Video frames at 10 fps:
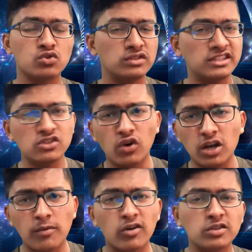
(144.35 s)
So this is all
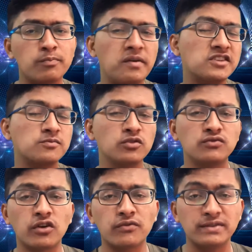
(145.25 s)
about the best book
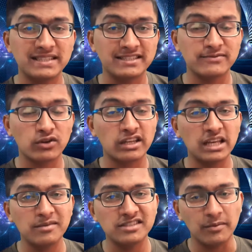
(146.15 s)
for physics for
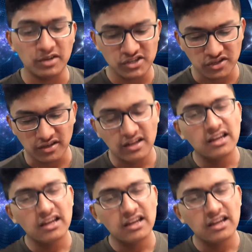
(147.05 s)
KEAM examination.